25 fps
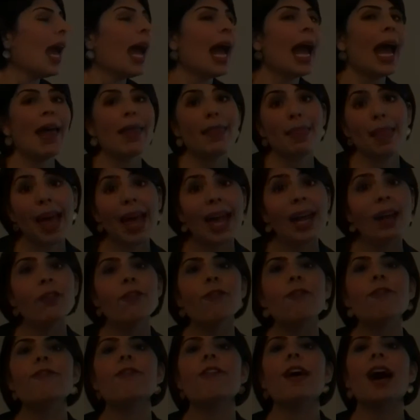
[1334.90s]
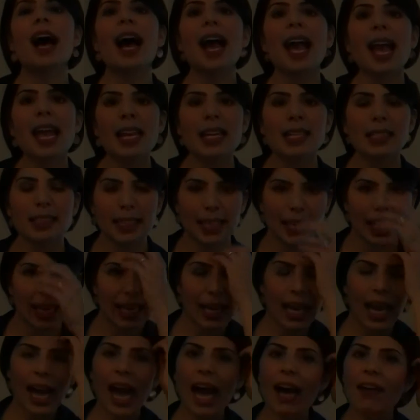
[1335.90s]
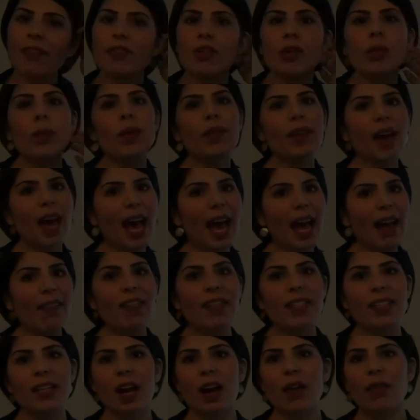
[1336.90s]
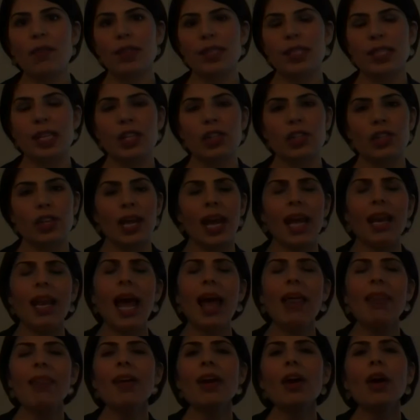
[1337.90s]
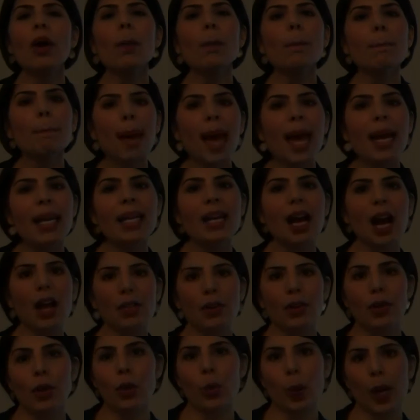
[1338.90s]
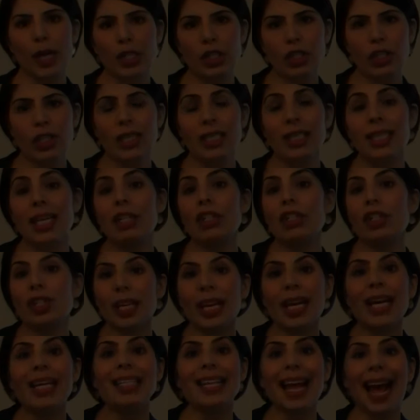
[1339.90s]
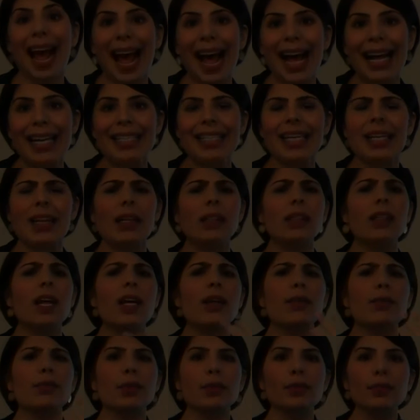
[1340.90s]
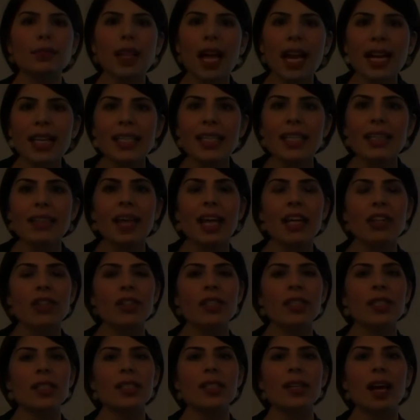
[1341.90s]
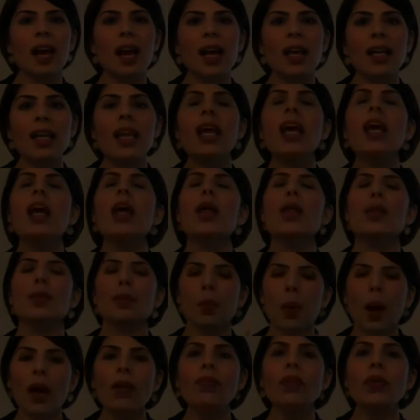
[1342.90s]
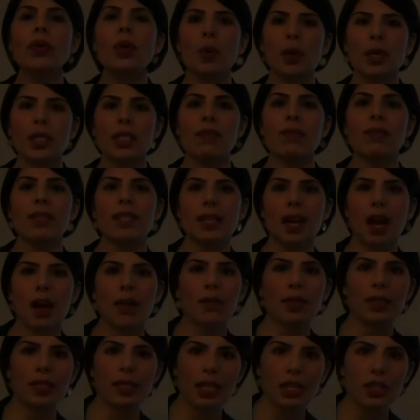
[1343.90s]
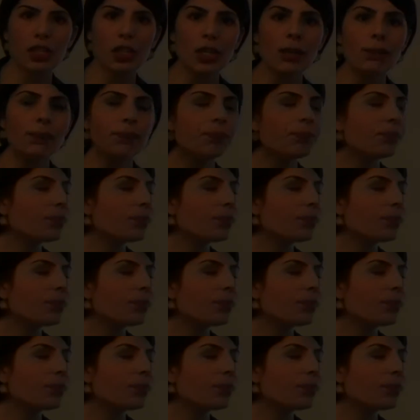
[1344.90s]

And then finally, after we've had this conversation, and there are many other questions that she has asked and a lot of reflecting that she's done throughout the course of this conversation,